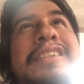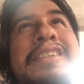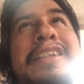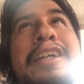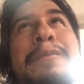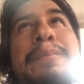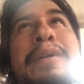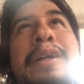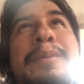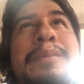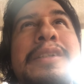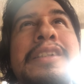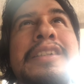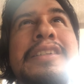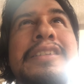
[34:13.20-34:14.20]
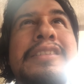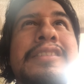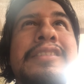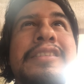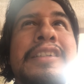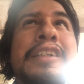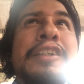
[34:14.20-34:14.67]
that probably
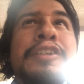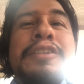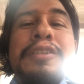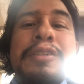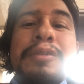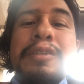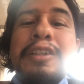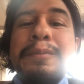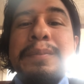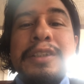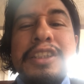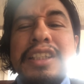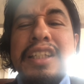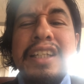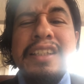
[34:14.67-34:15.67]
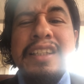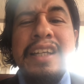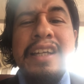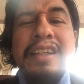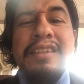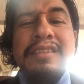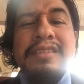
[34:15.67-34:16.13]
can hook you up and shit like
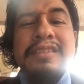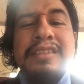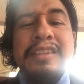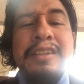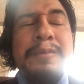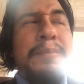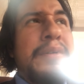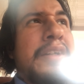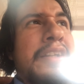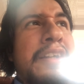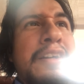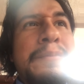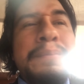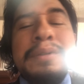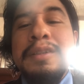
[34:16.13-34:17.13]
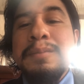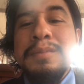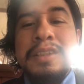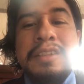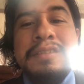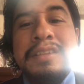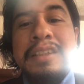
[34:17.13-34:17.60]
that. And they i put
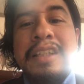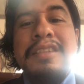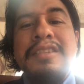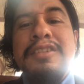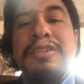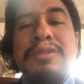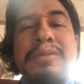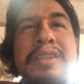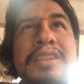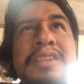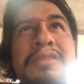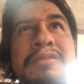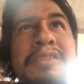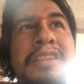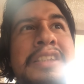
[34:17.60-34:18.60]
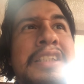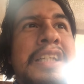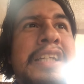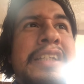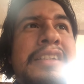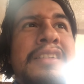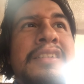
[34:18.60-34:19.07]
themselves in that situation where it's
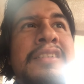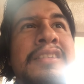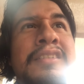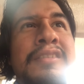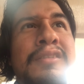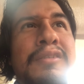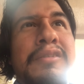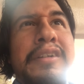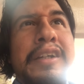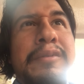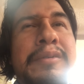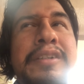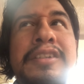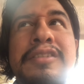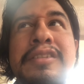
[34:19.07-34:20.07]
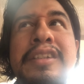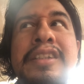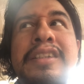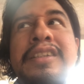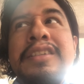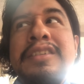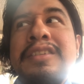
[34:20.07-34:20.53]
like, okay, where did you
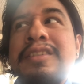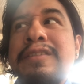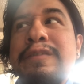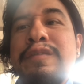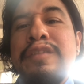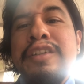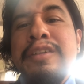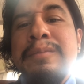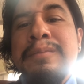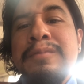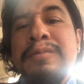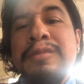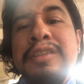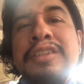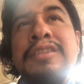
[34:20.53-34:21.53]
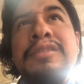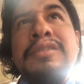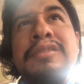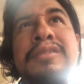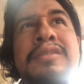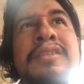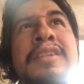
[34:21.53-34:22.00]
get this from? Where'd
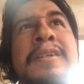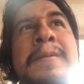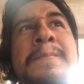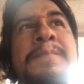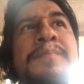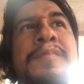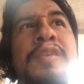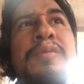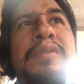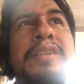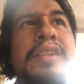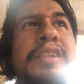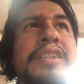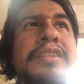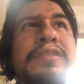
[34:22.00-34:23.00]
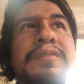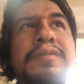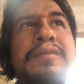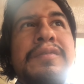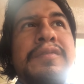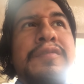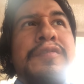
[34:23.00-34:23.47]
you, where did this
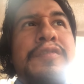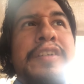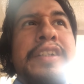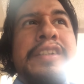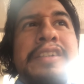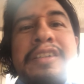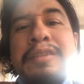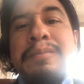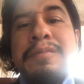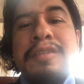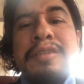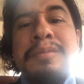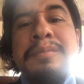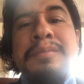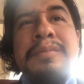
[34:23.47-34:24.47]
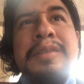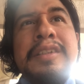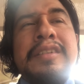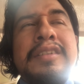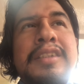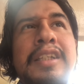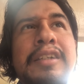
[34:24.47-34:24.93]
friend come from? You
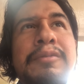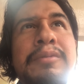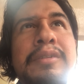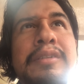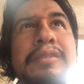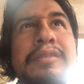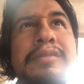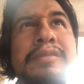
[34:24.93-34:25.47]
know, it's like, well,